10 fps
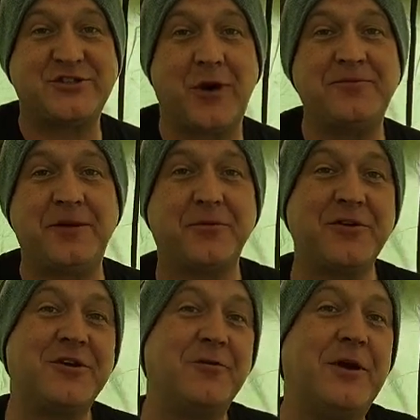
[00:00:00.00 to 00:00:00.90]
So I'm
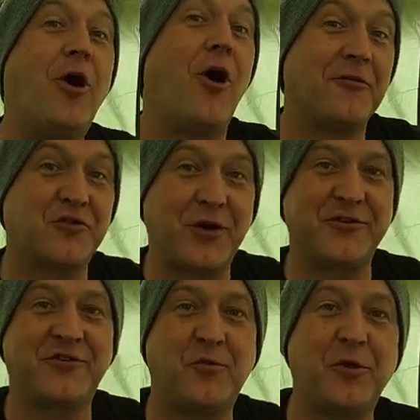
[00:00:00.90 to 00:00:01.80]
typically gonna be off trail
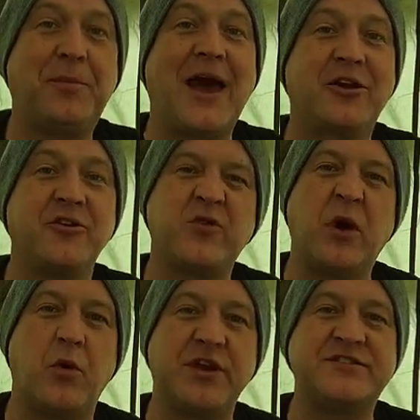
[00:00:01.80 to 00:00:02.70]
somewhere backcountry.
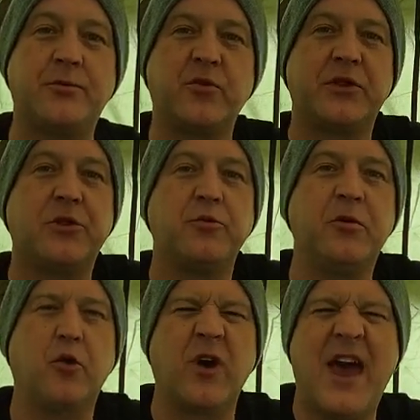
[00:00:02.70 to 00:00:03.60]
I wanted something with a little
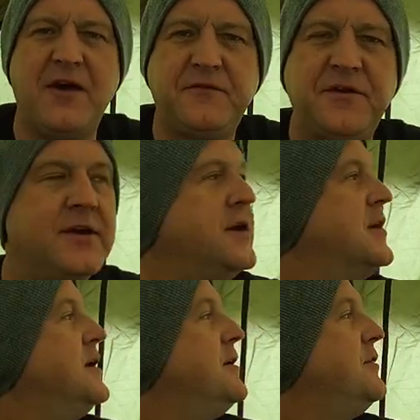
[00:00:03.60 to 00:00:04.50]
bit more heft.
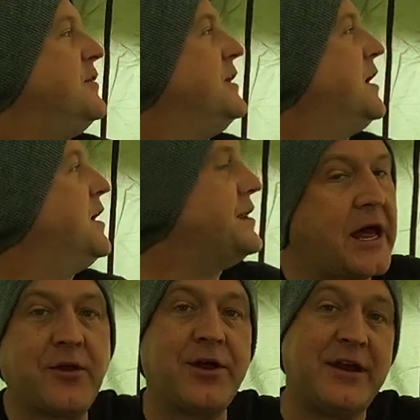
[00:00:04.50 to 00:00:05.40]
The
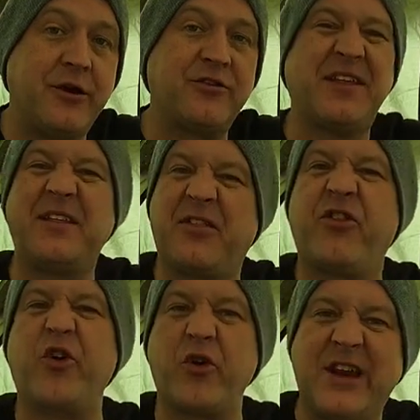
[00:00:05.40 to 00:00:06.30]
nylon in here is, I think,
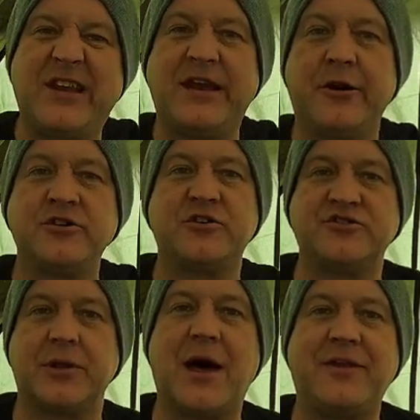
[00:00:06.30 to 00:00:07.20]
30 denier, so
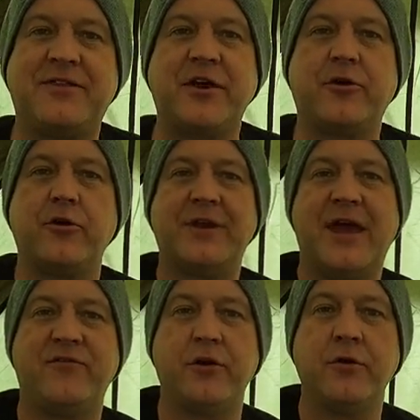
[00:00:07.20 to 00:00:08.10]
it's a lot thicker and
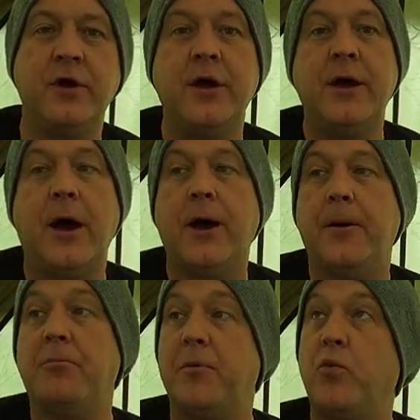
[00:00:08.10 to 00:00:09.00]
heavier.
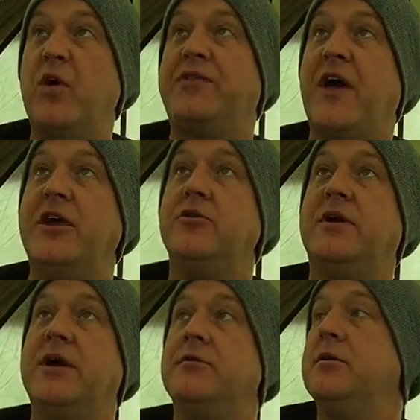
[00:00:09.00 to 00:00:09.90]
But with that, you
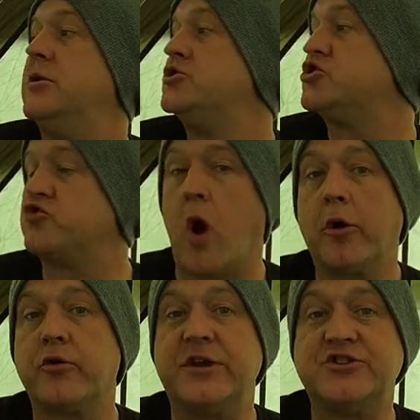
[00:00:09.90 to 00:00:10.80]
get
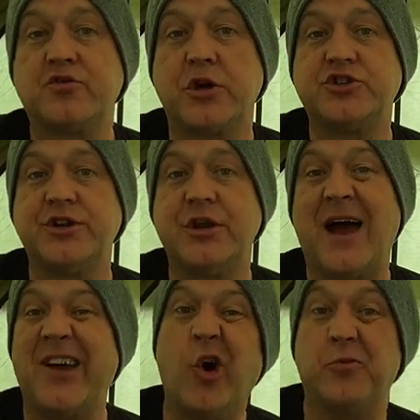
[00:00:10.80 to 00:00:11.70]
stronger construction,
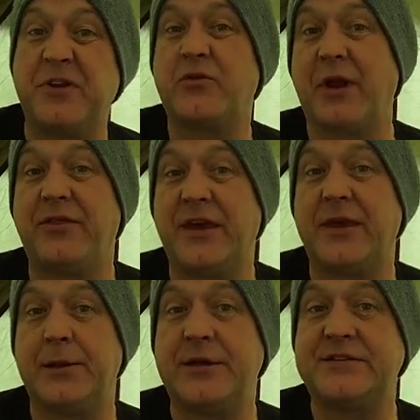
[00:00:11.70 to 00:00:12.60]
I hope. That's what I
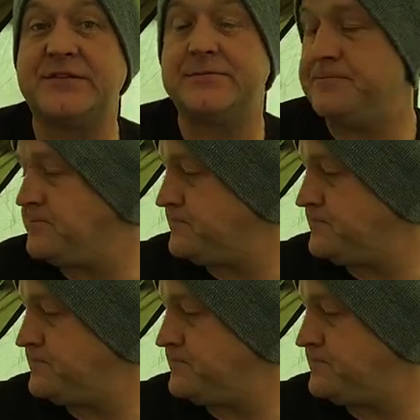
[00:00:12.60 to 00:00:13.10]
think, at least.